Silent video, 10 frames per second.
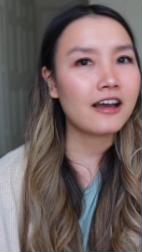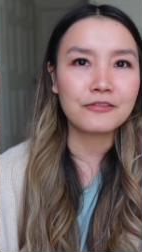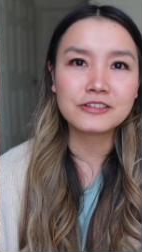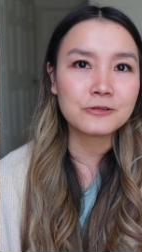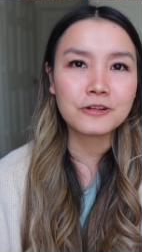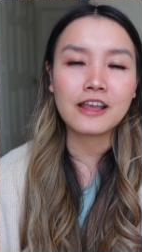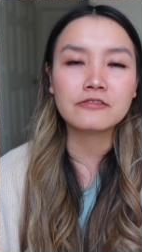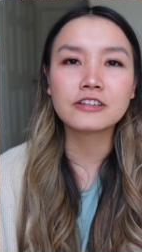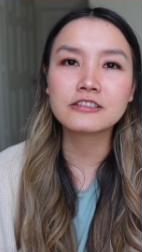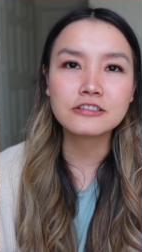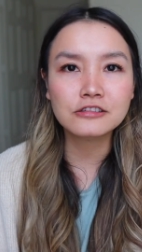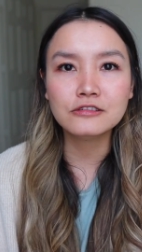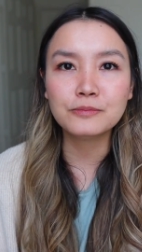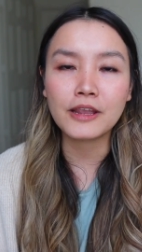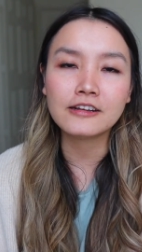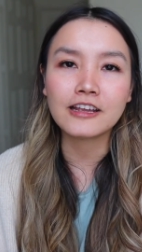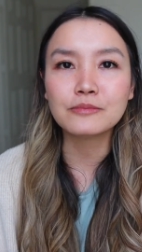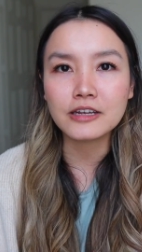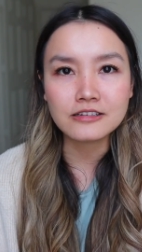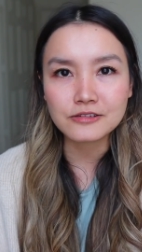yeah, we totally have like two paid
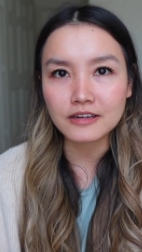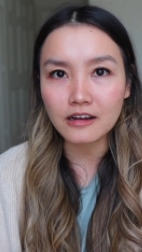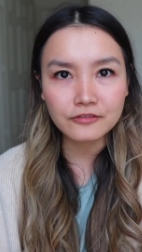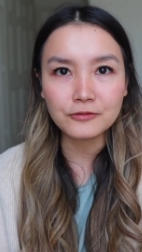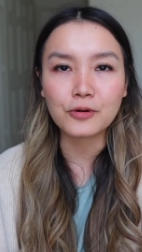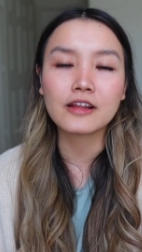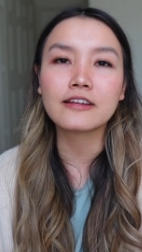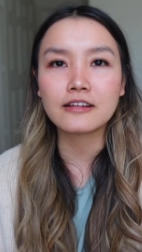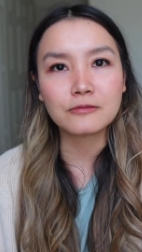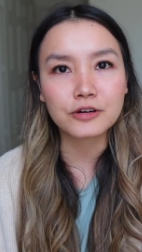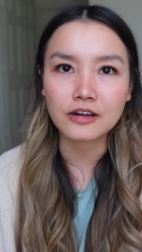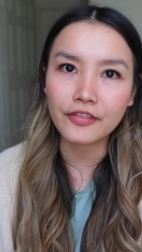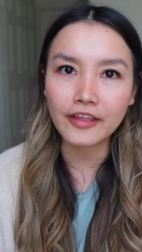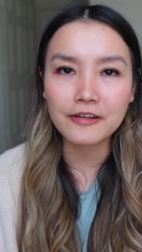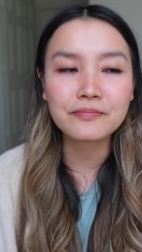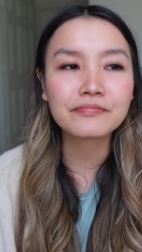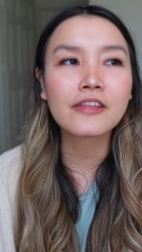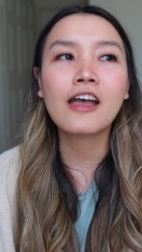campaigns right now if you want to like work on them.